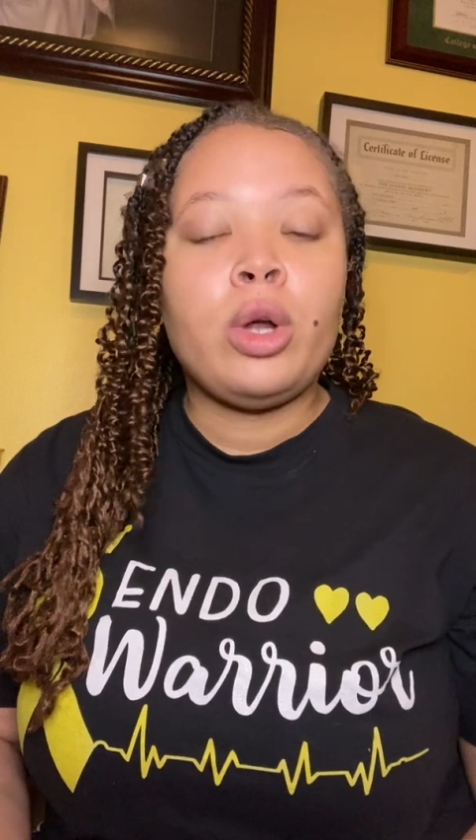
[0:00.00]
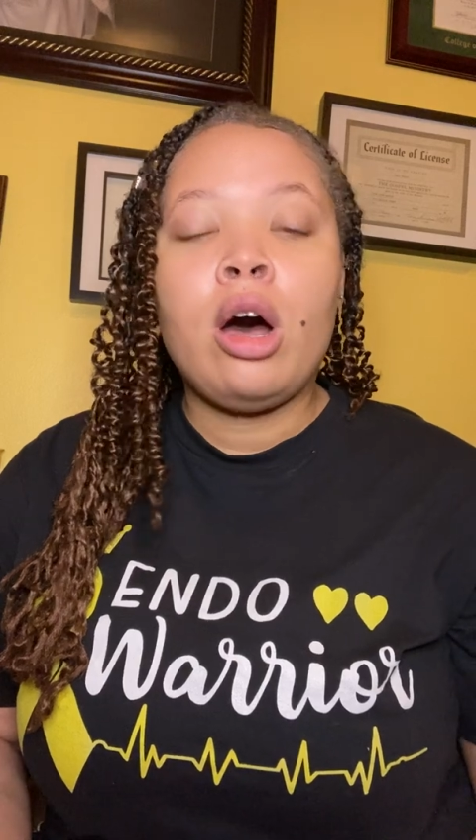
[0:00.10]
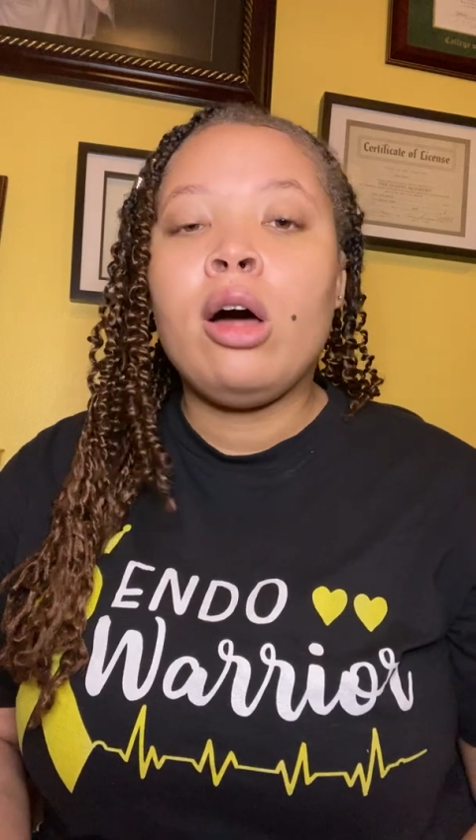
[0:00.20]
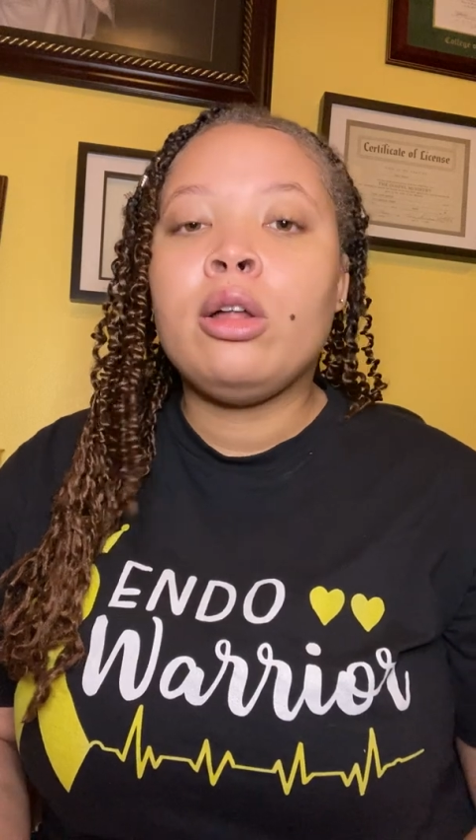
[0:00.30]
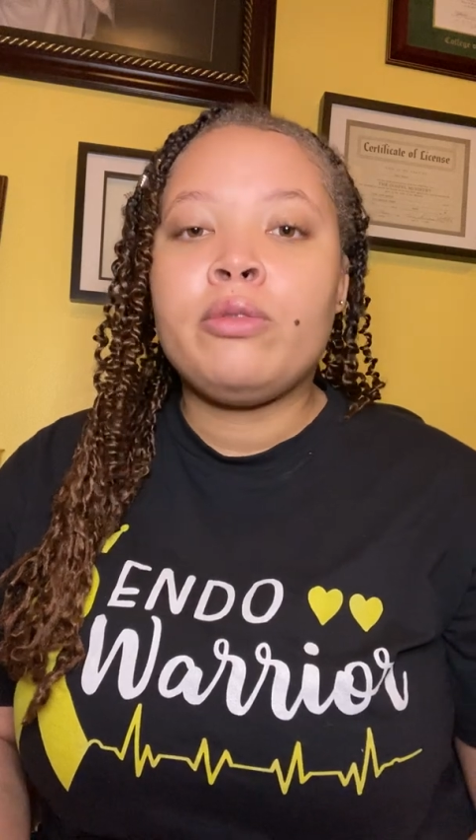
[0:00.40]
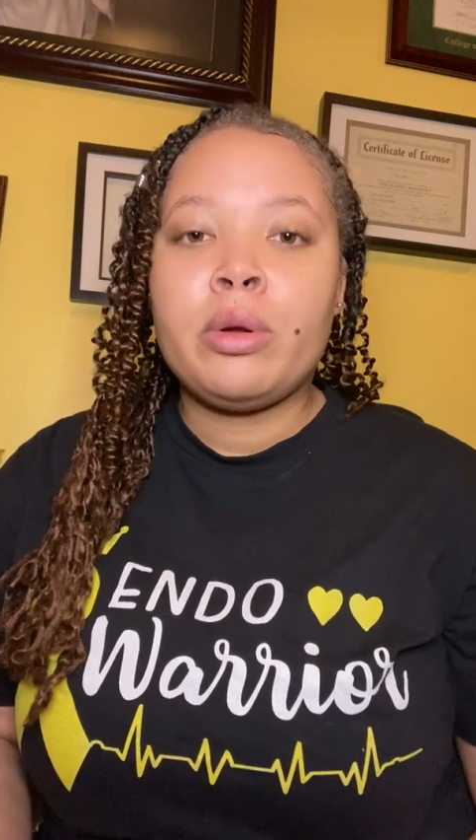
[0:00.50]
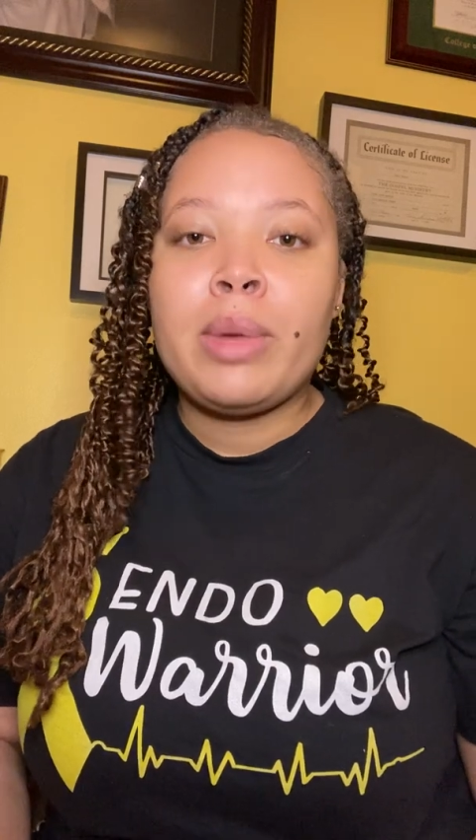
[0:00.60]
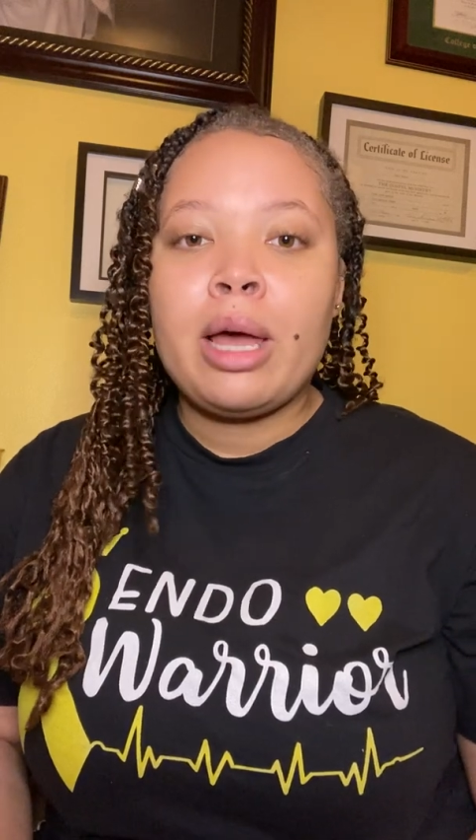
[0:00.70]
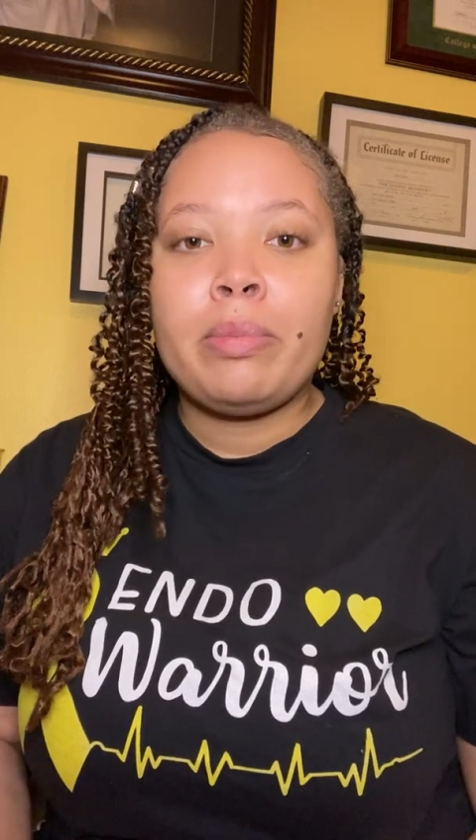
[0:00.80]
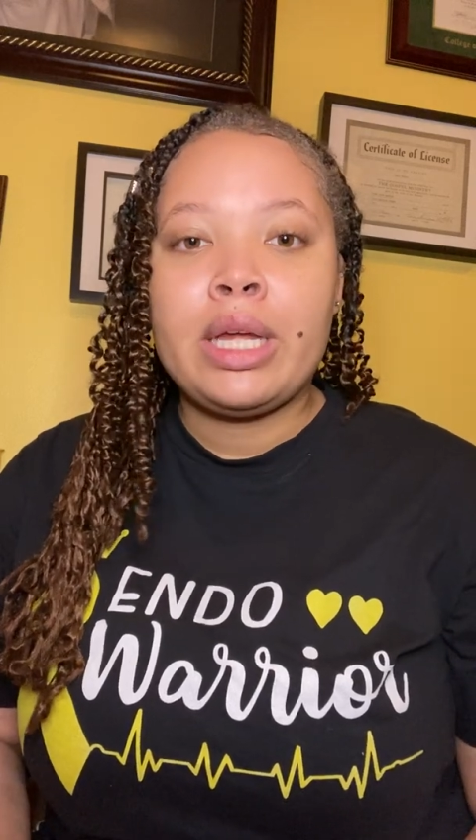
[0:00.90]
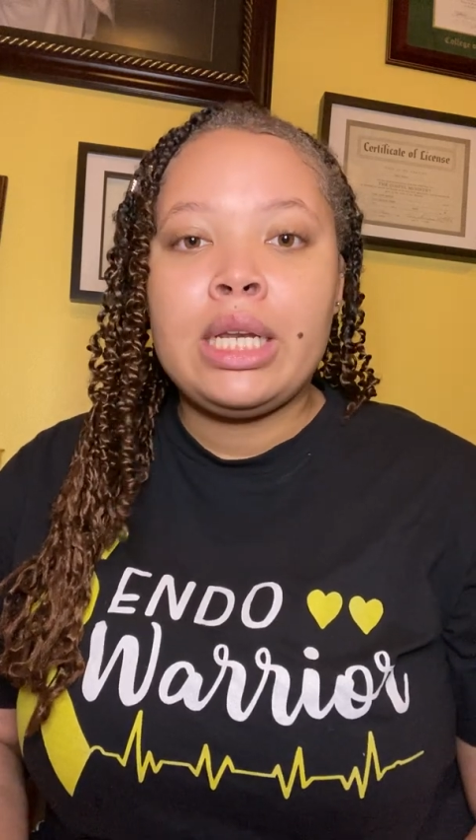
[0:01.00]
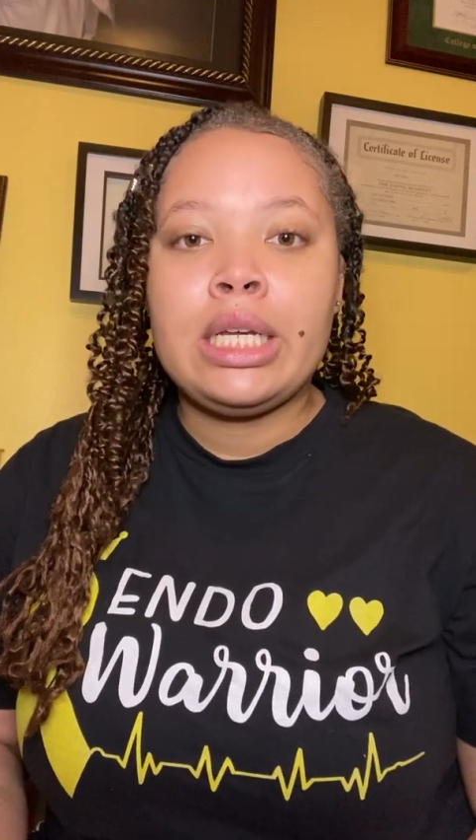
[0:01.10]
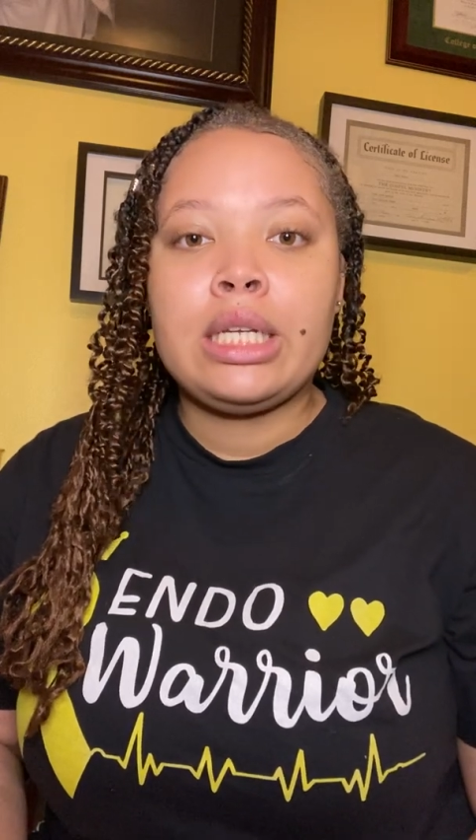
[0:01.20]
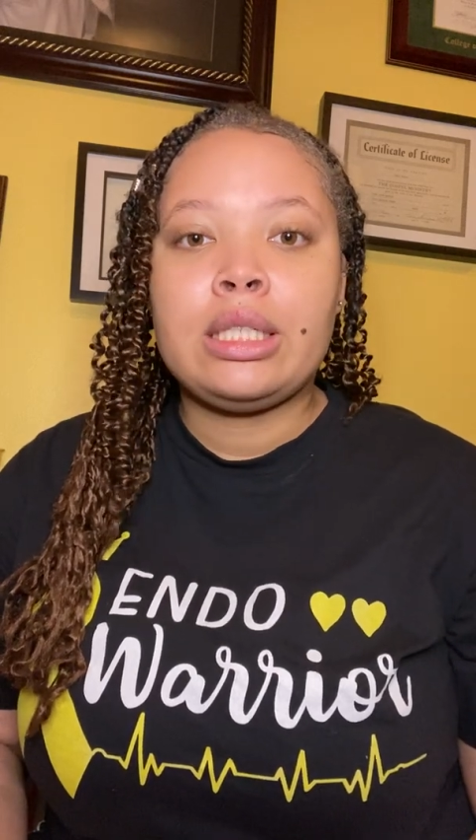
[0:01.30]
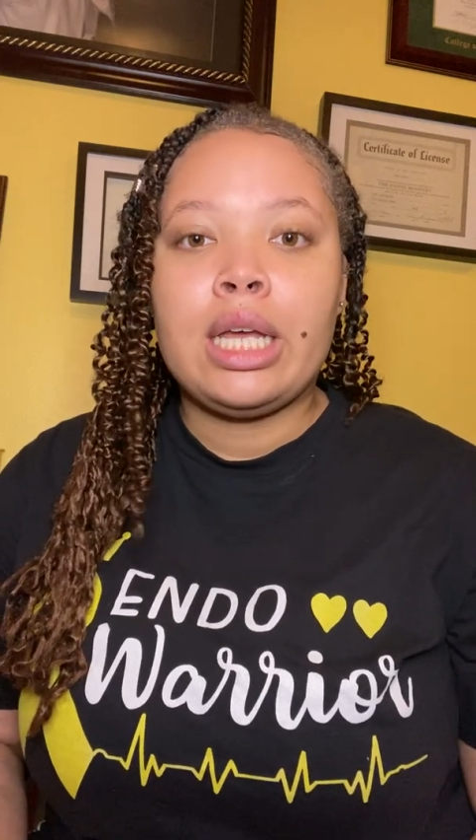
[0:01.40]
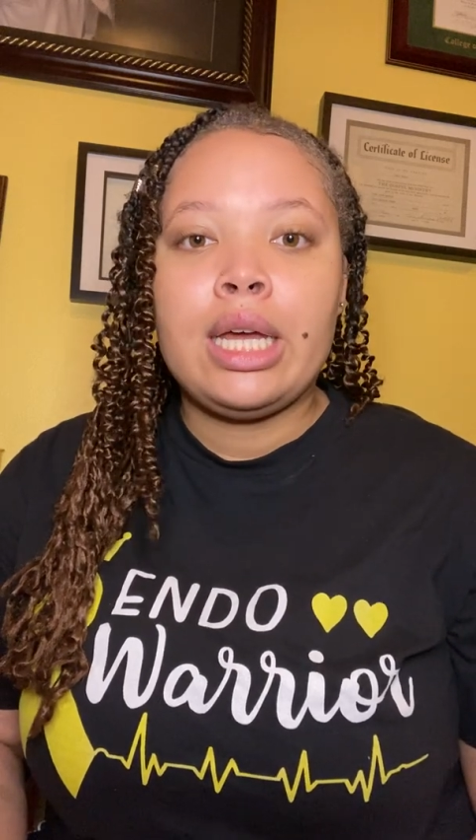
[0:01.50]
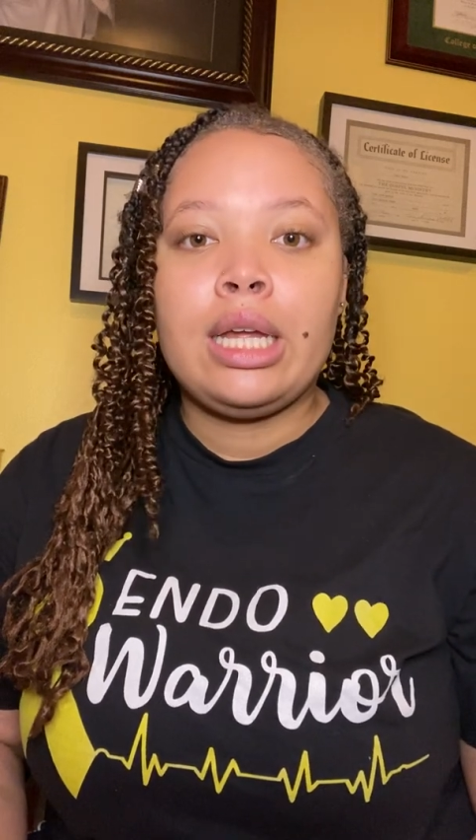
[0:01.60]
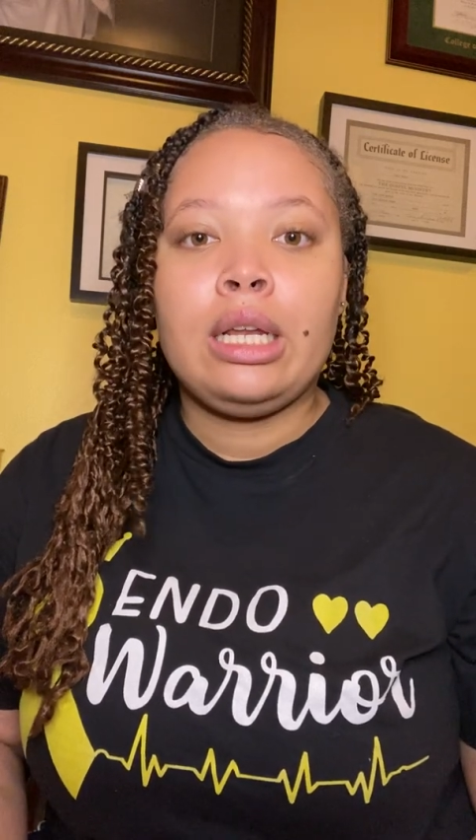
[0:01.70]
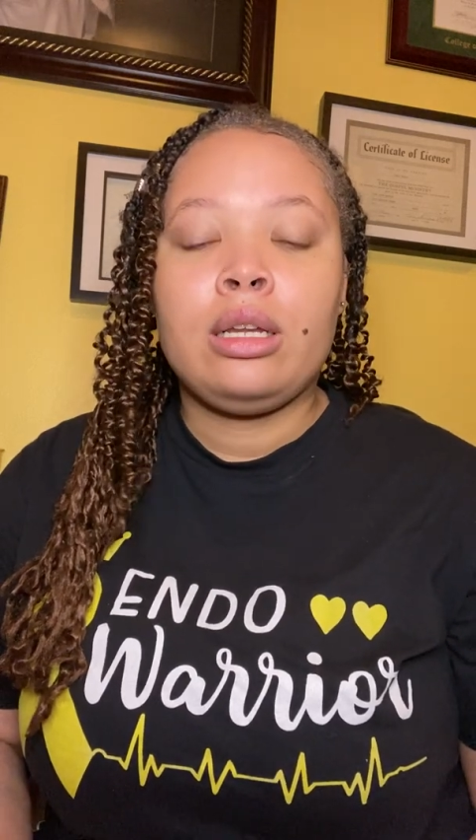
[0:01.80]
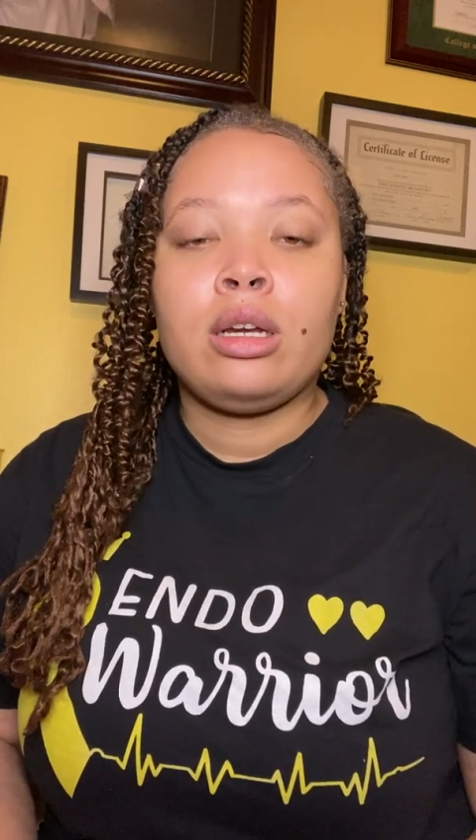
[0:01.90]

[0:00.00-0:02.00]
all over my appendix and